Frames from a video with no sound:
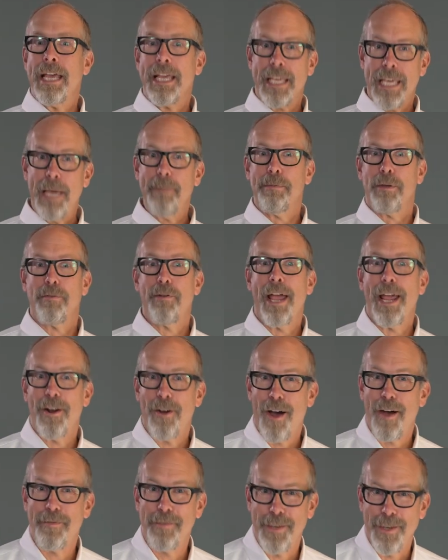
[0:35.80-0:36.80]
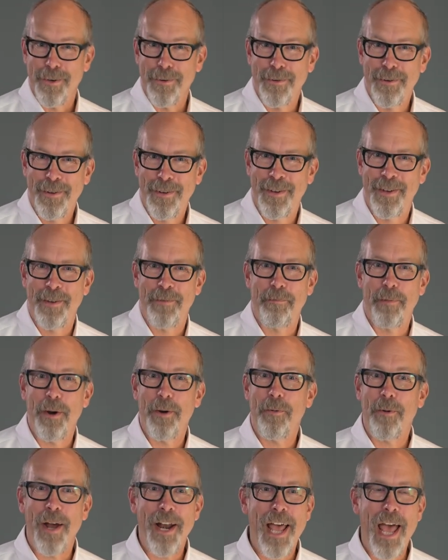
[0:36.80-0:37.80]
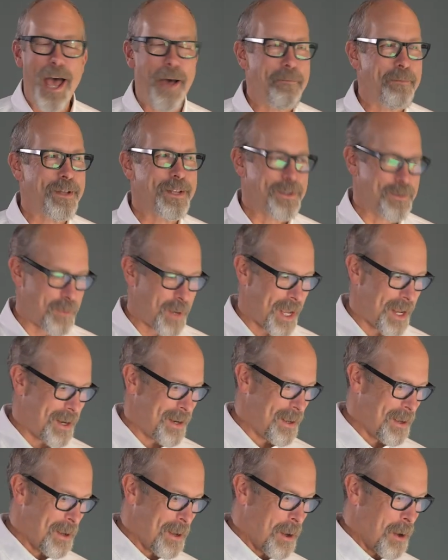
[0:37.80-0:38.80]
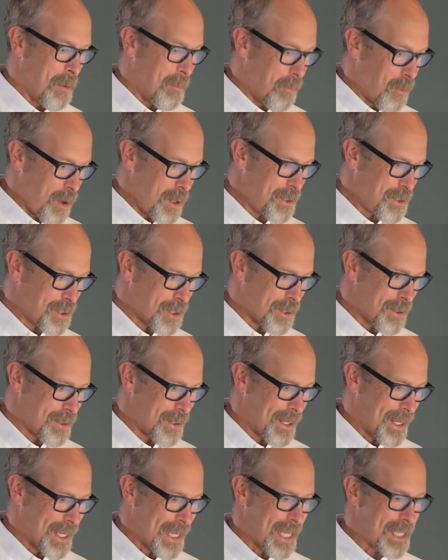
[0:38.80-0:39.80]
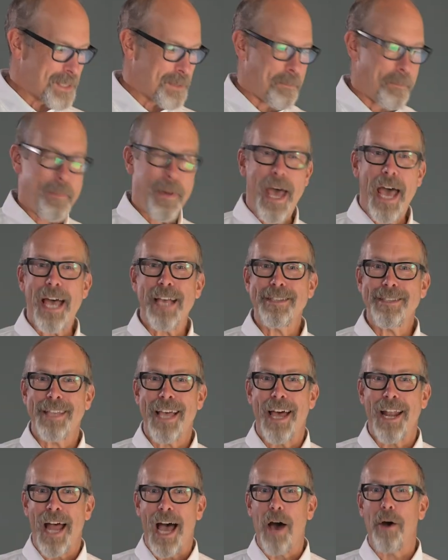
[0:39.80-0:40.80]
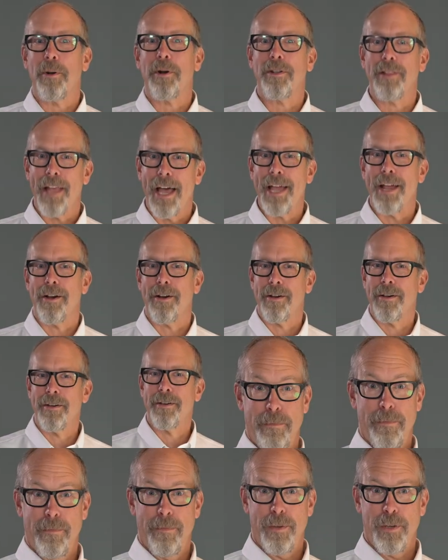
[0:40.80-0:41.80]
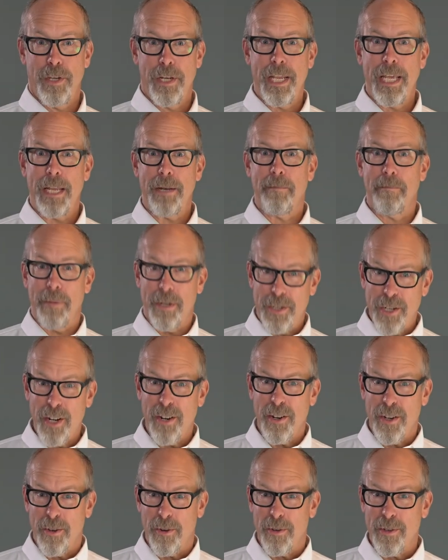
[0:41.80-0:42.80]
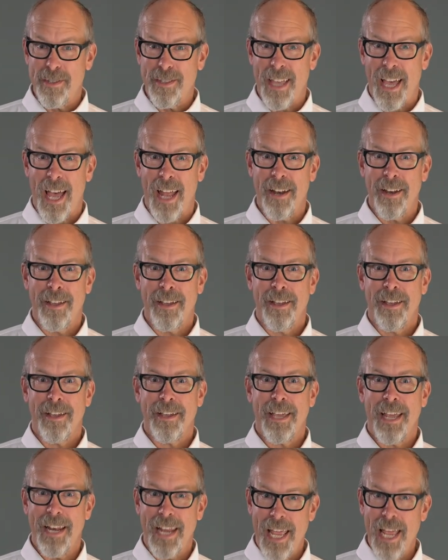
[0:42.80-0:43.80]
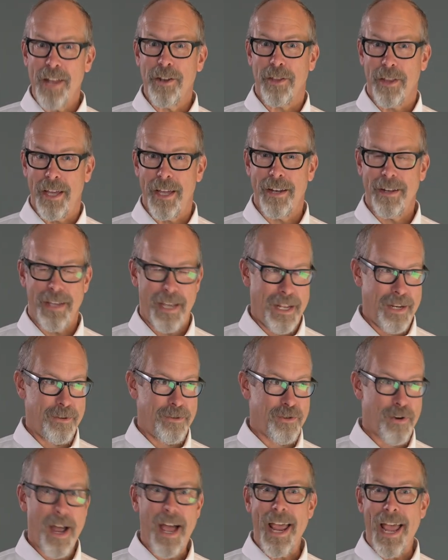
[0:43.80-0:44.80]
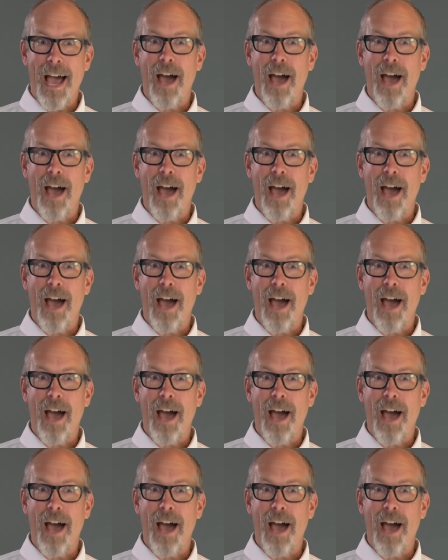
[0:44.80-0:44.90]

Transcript: keep the rain off you. But what happens when moisture gets past that outer layer? You need materials that can handle it and dry